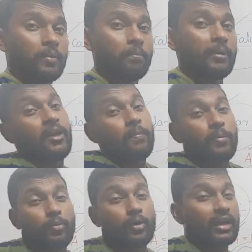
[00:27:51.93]
Many
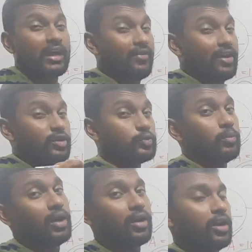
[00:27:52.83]
people are having a
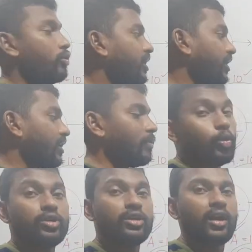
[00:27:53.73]
small doubt here
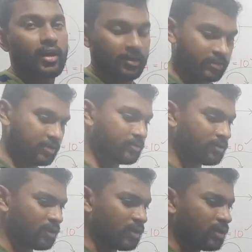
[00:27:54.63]
about current.
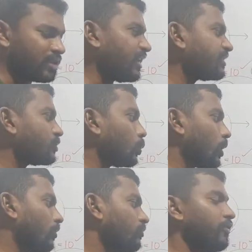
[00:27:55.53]
That is
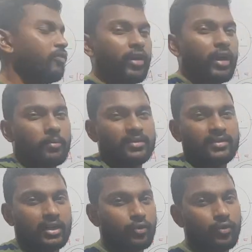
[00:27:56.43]
one of the famous
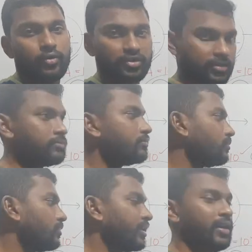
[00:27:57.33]
interview question,
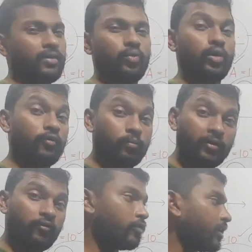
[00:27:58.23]
right? One of my
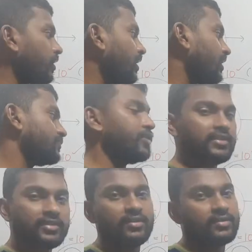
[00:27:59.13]
friend has
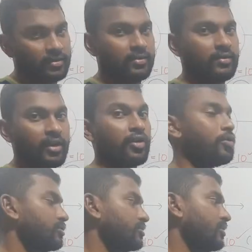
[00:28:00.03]
faced this interview
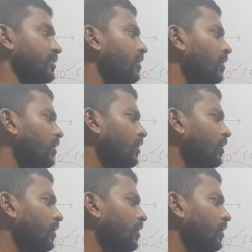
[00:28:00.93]
question, right?